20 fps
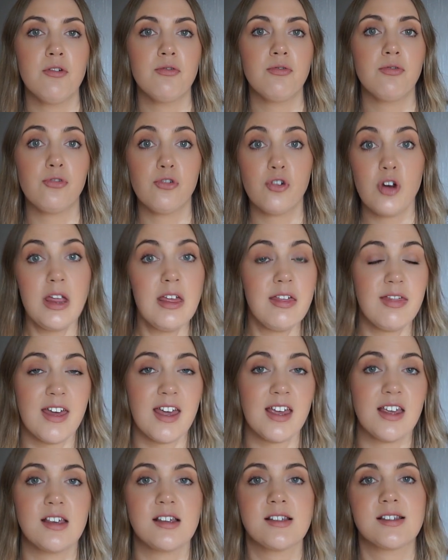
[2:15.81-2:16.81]
free
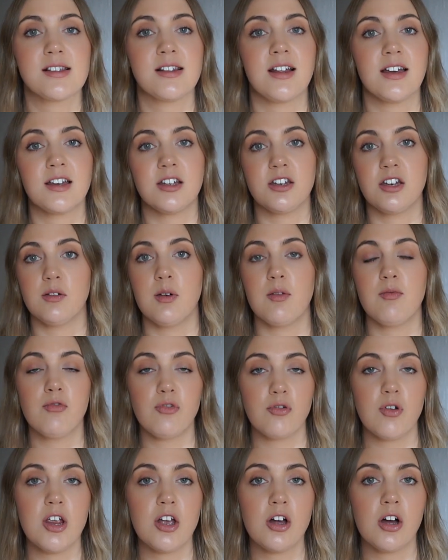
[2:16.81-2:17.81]
things like doing
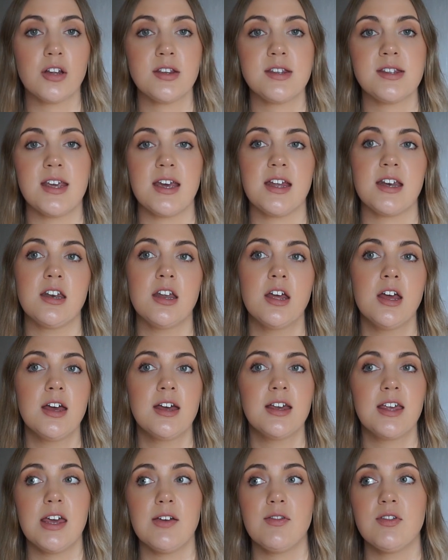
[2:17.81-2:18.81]
free content,
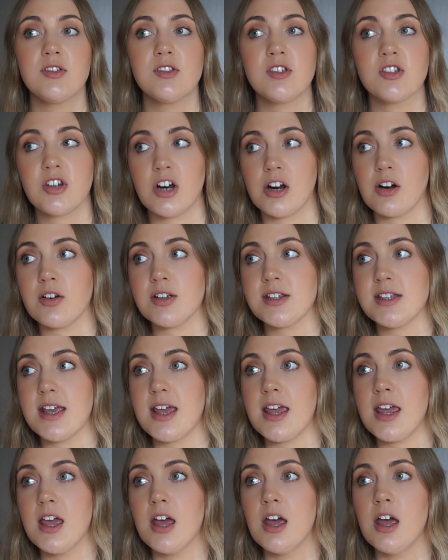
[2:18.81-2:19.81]
giving to
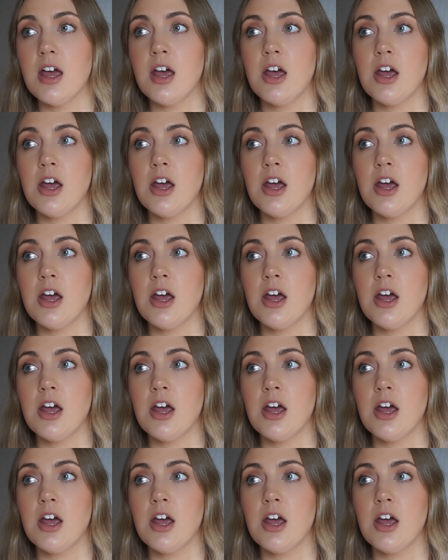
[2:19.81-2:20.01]
charity,